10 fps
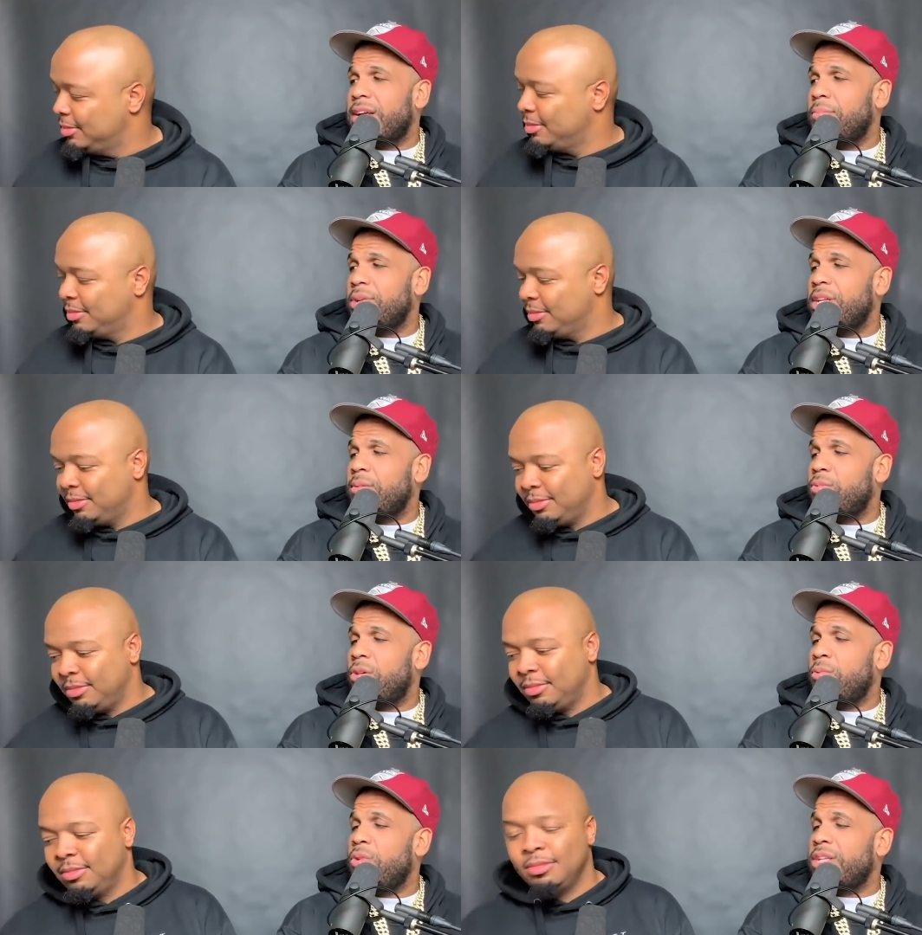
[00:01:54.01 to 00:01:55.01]
Speaker 1: company anymore.
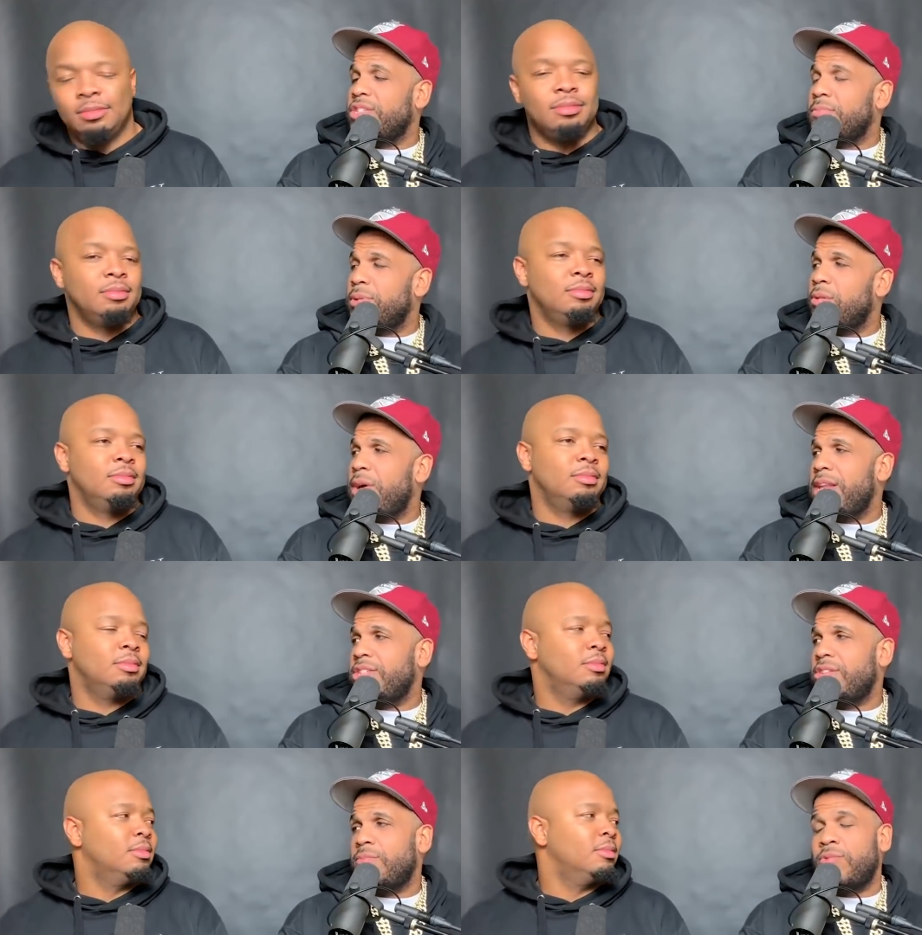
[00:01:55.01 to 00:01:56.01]
And we want to just be around
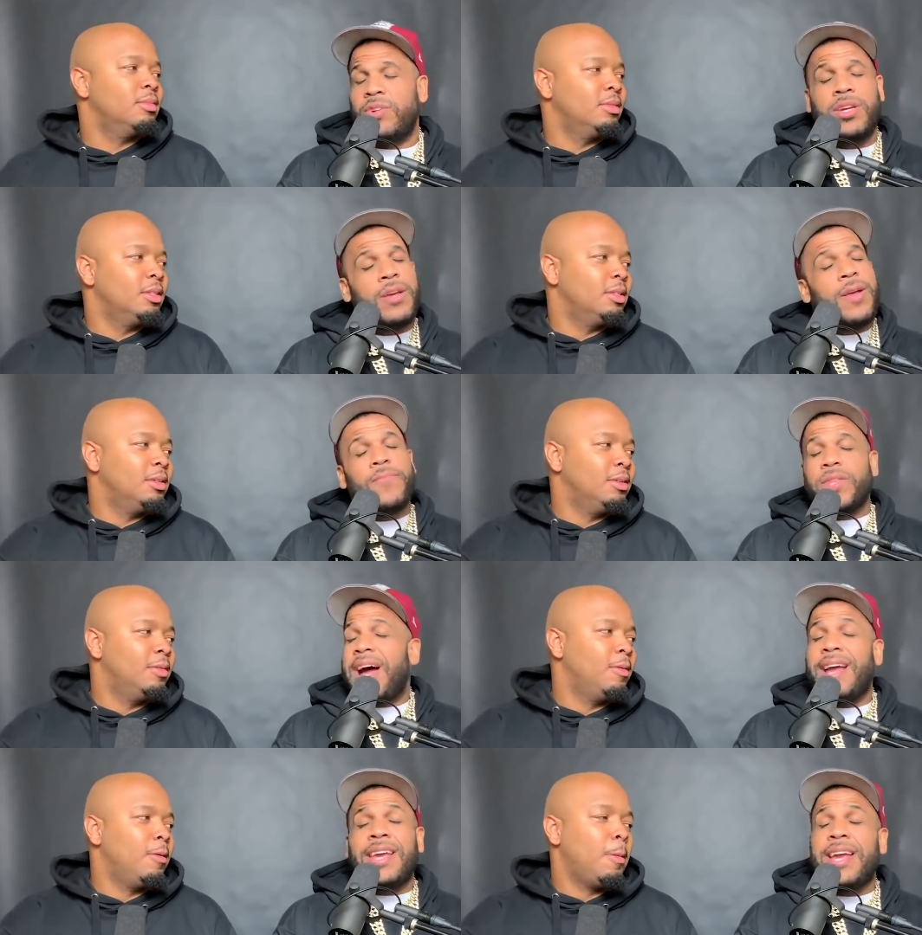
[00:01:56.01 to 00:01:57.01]
each other more.
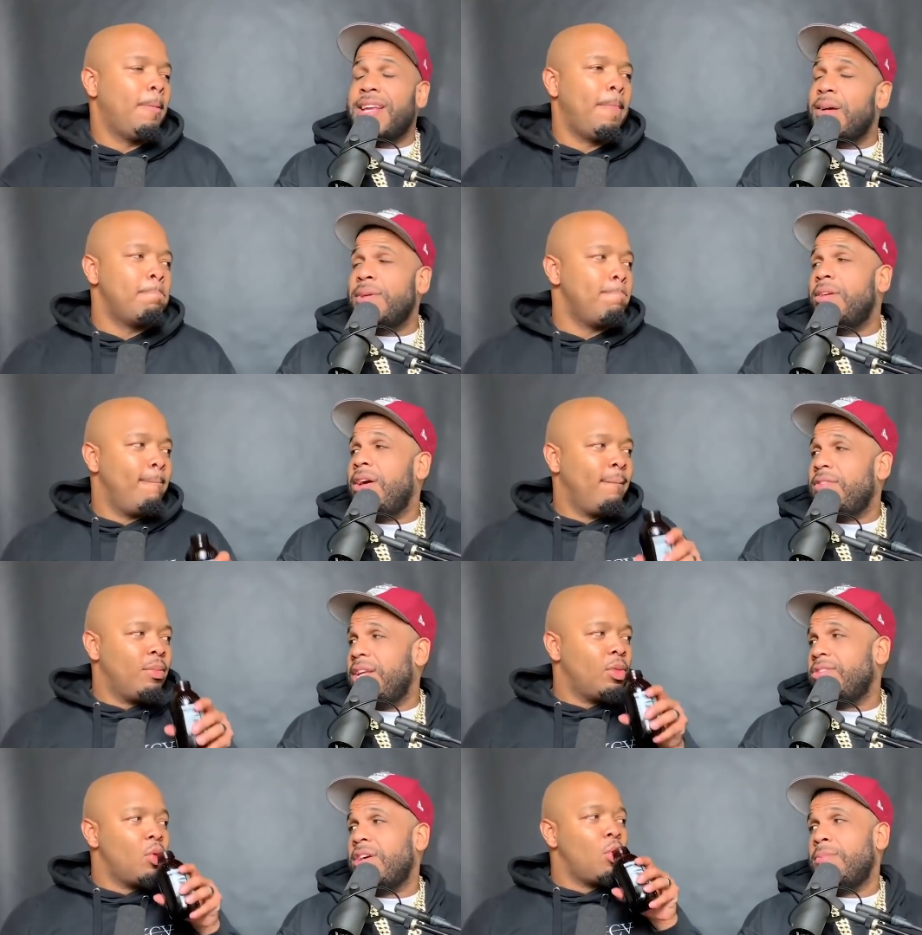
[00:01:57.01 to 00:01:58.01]
I can't come in here every
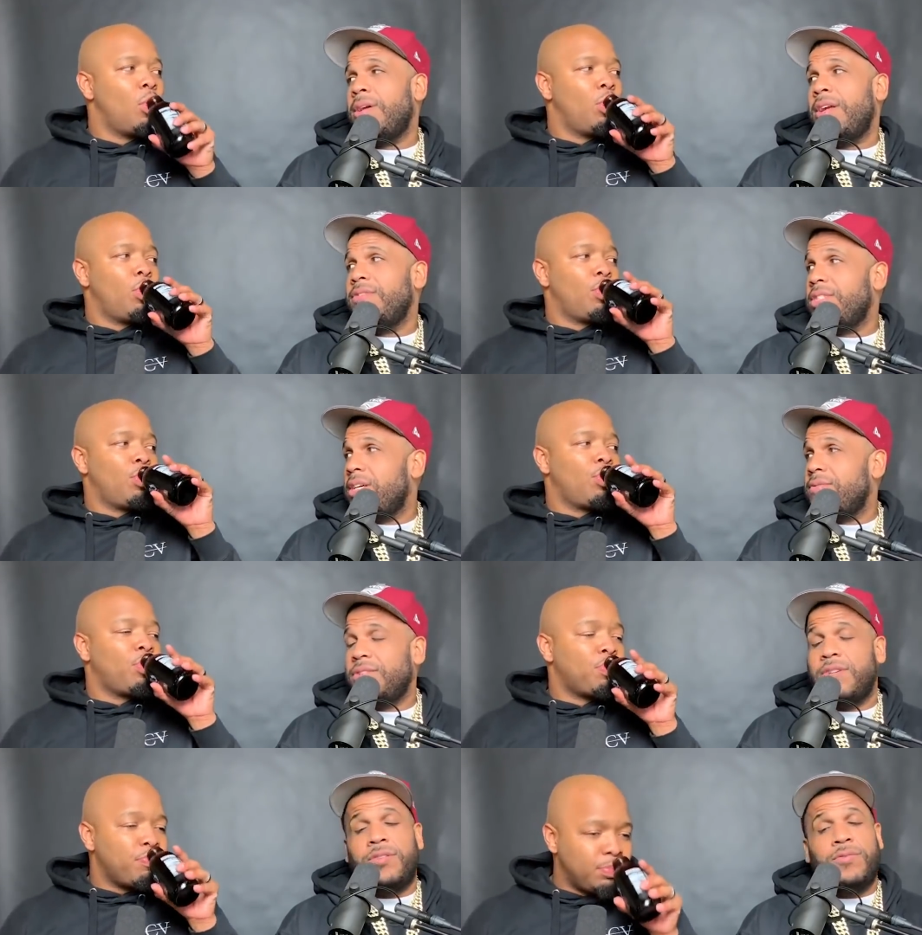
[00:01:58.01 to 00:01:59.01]
day talking about heavy stuff.
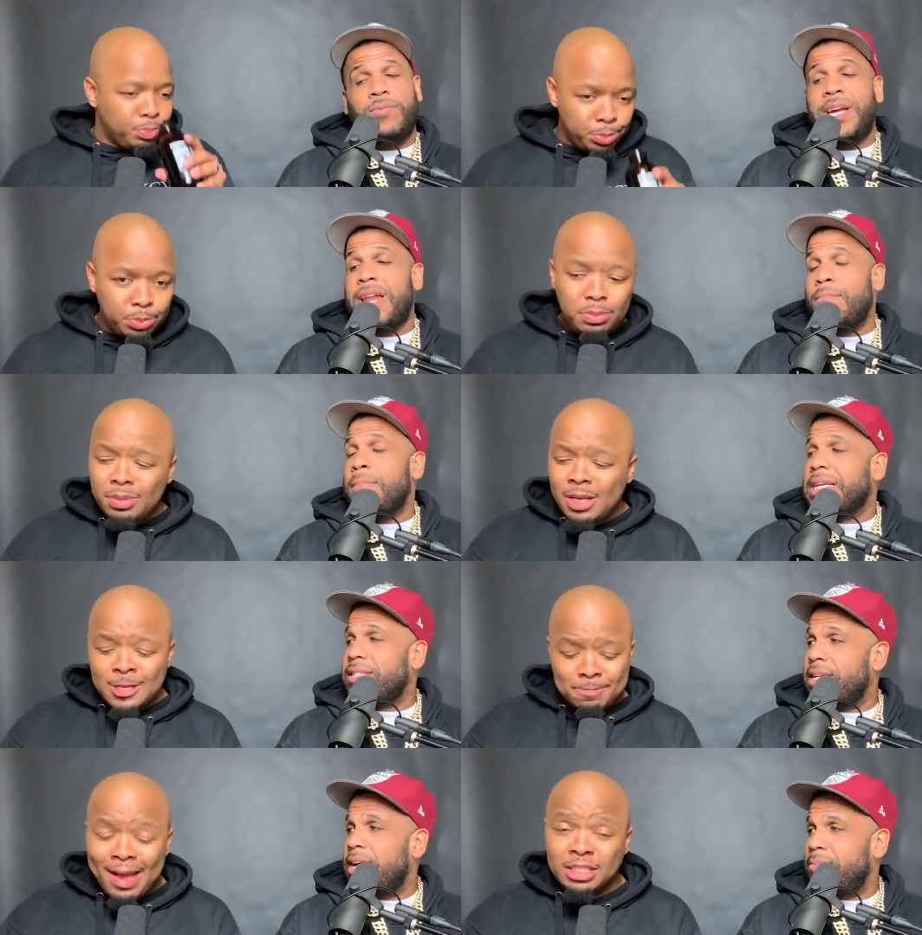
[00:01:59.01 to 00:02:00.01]
So we got to
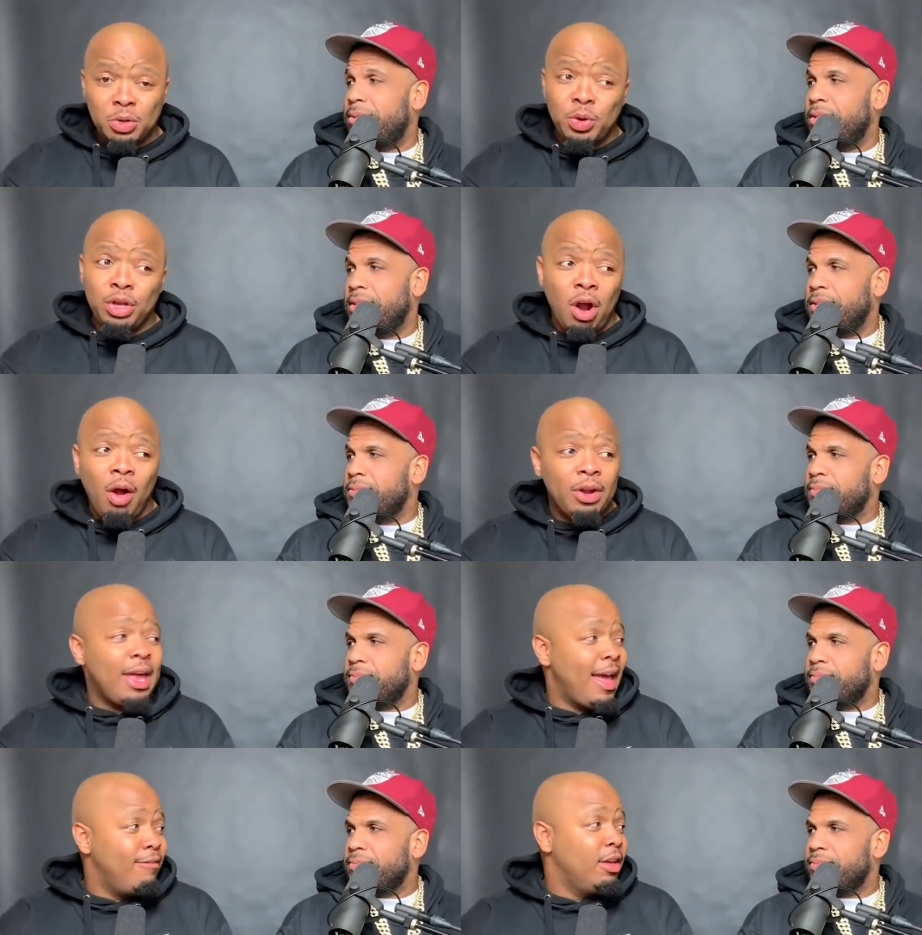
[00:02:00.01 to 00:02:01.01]
mix it Especially up.
Speaker 2: Especially when you're
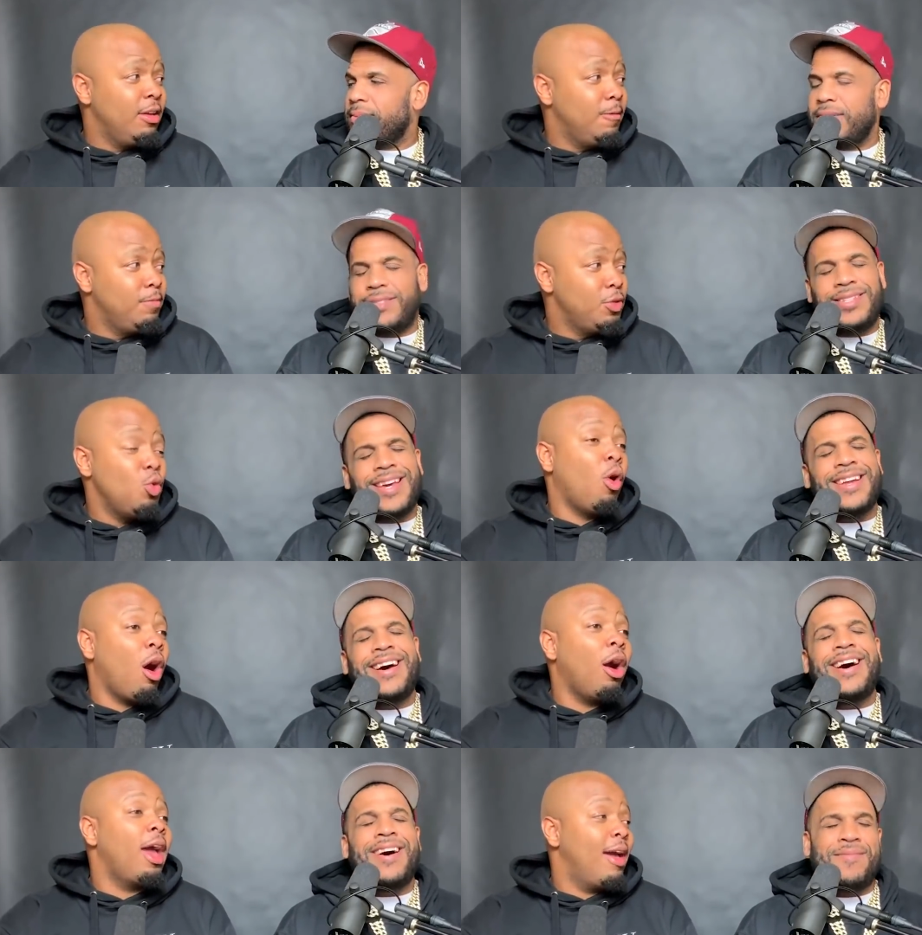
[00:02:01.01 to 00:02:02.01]
already heavy. Shut you up.
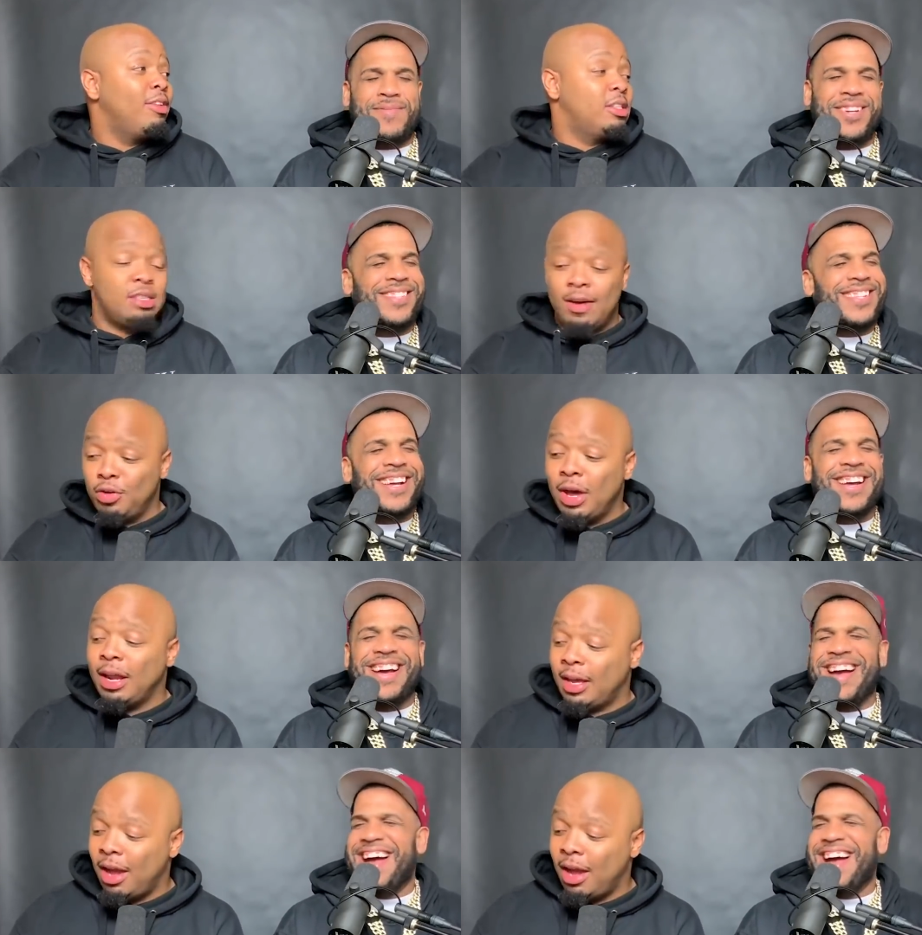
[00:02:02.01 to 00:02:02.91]
are heavy stuff. You got to